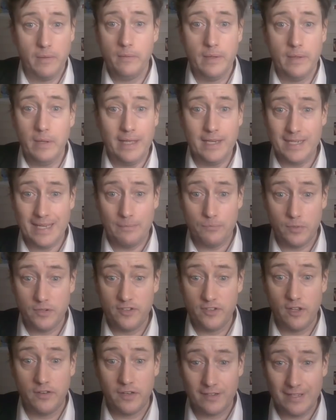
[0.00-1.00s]
except with a
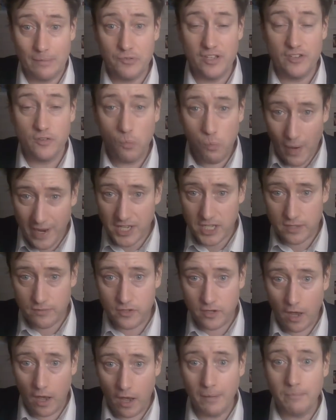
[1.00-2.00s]
certain extent, it's a waste of
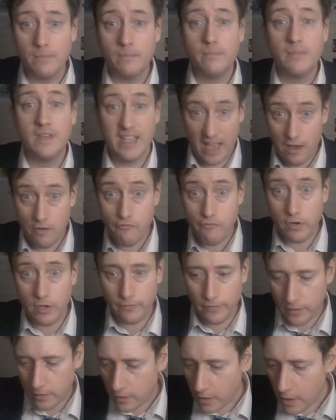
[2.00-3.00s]
time. Get rid
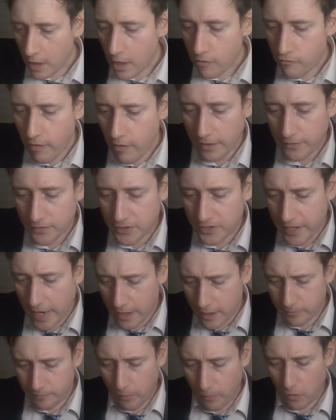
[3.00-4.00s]
of it. Right. The
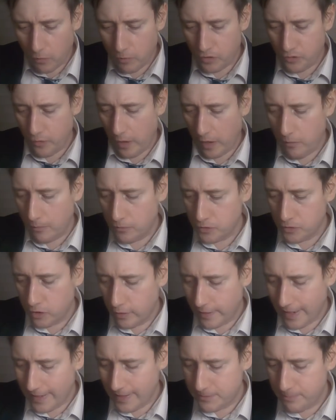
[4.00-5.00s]
second book, which I want to
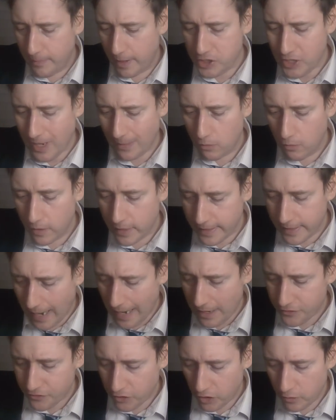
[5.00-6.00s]
look at, is by a chap called
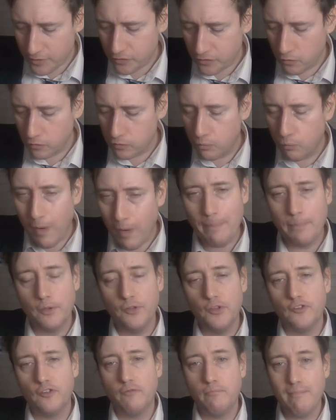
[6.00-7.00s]
Gatto. It's called
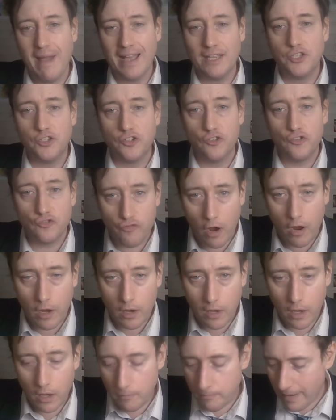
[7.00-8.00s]
Weapons of Mass
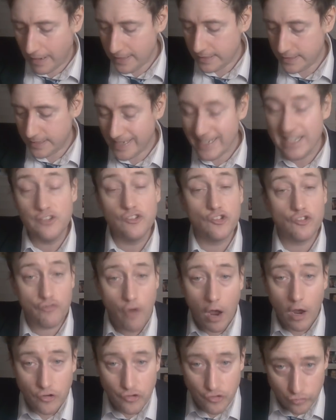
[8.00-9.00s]

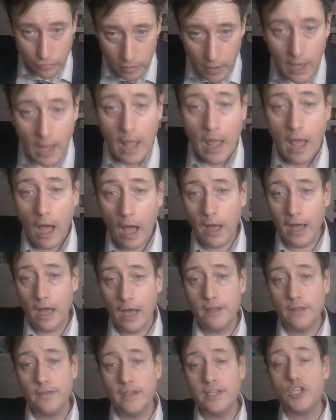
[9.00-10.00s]
Instruction.
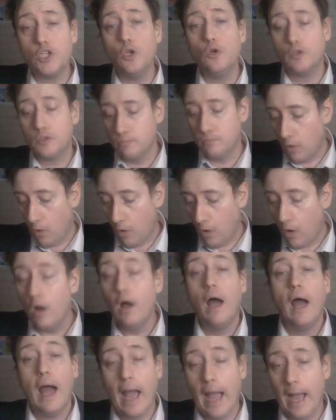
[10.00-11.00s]
And this looks more
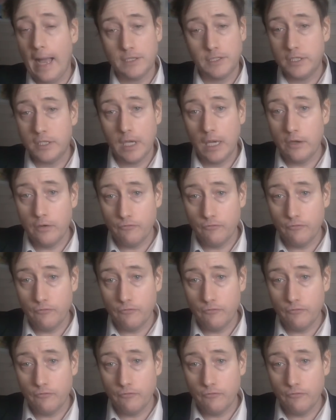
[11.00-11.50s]
at